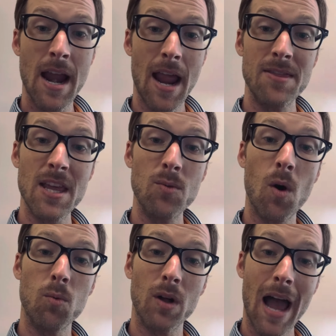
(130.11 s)
And then
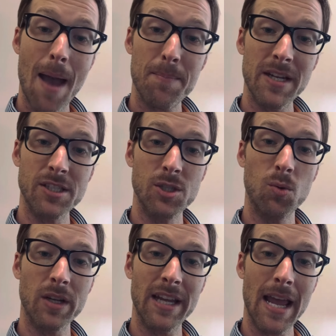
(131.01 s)
what will happen is you will
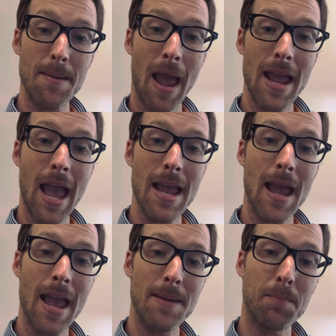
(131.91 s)
get
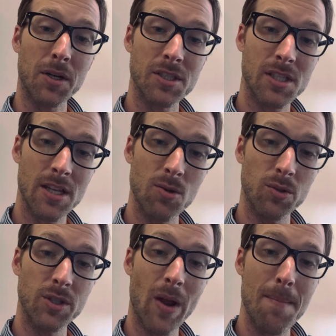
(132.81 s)
you will
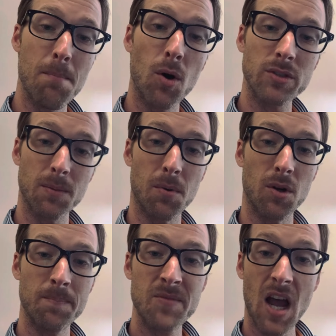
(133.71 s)
do a
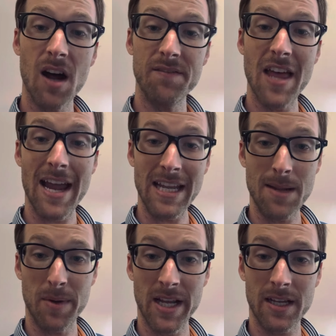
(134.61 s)
multiple of that
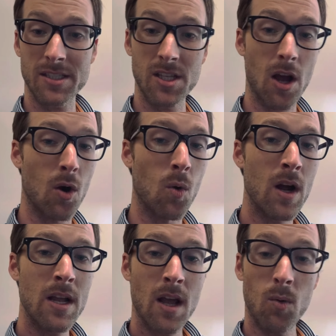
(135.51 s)
EBITDA. So
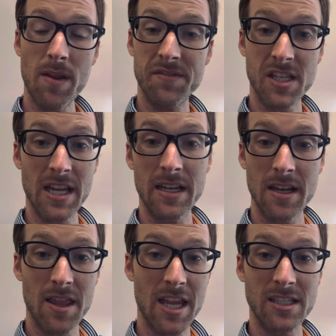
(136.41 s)
we've seen
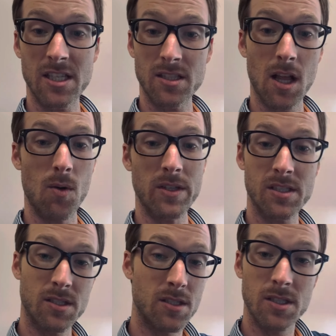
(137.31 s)
things as low as
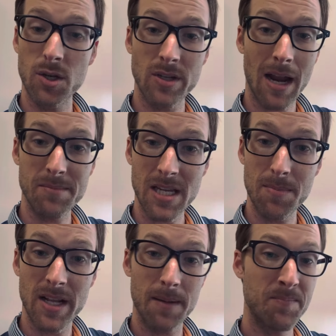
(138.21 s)
2 times
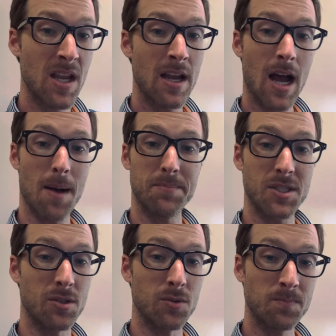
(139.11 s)
EBITDA up
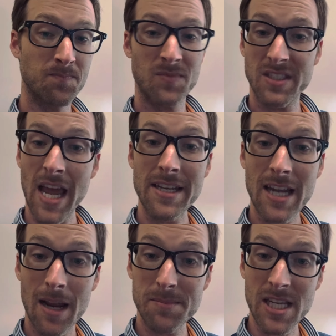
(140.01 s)
to 10
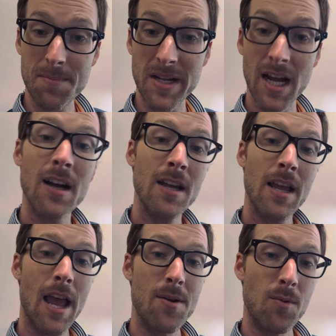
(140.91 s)
times EBITDA,
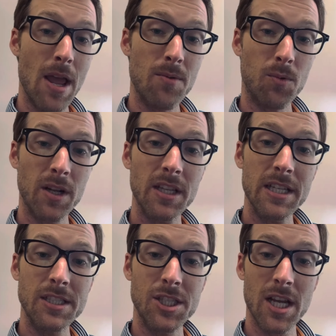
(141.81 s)
and really
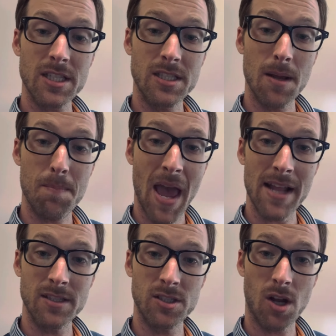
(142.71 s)
just
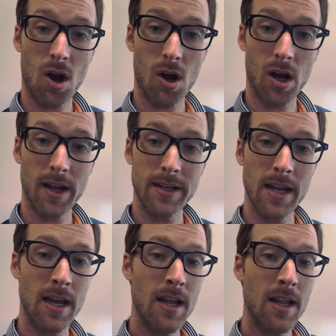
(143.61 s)
depends on
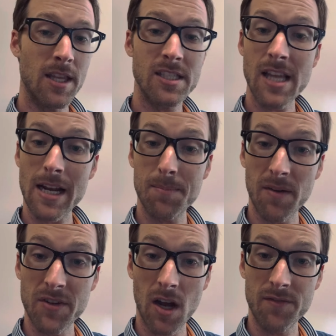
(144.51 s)
the setup
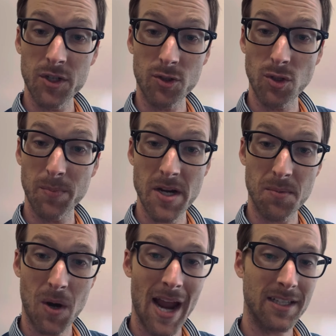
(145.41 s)
of your group or your
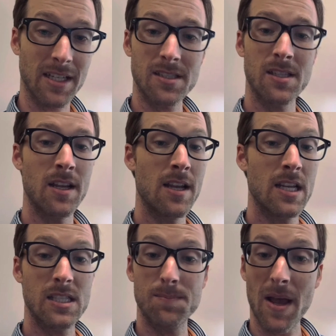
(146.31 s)
practice.
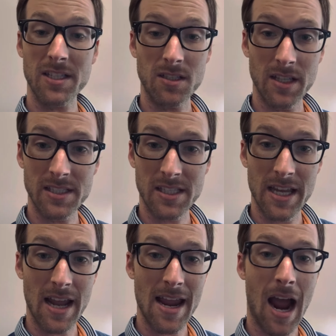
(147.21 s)
Specialists get
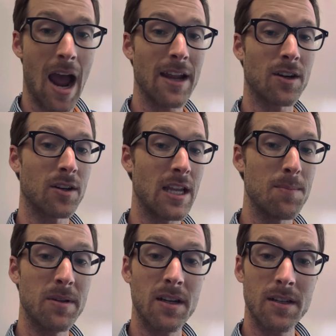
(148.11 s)
a higher
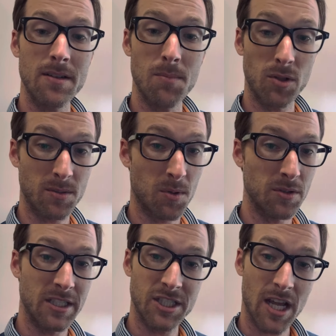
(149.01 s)
EBITDA multiple
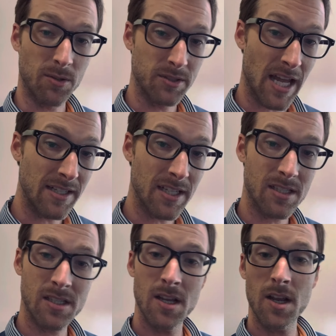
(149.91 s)
than general
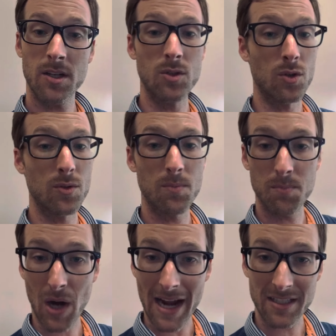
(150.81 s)
dentists. Group
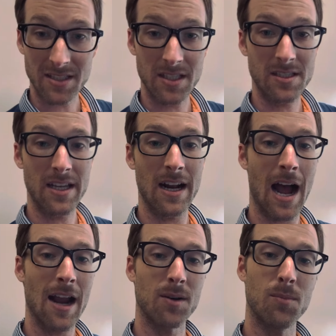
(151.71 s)
practices get a
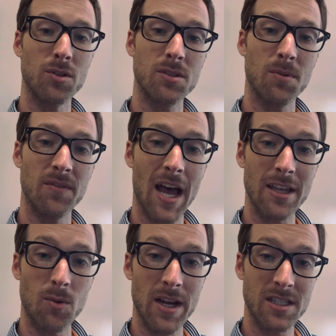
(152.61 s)
higher multiple
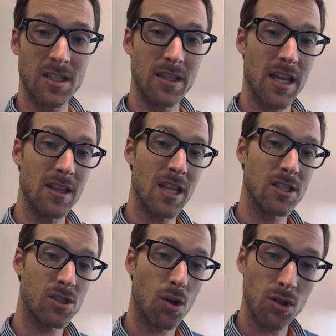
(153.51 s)
valuation than
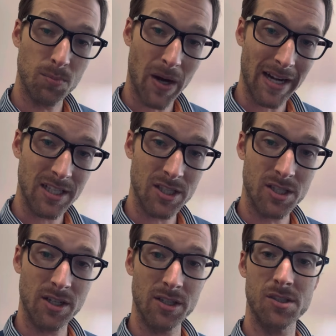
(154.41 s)
solo
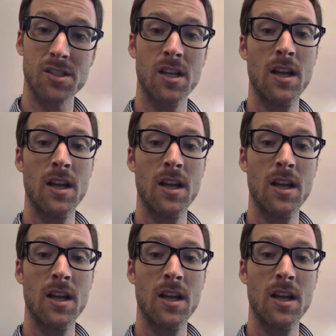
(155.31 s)
practitioners.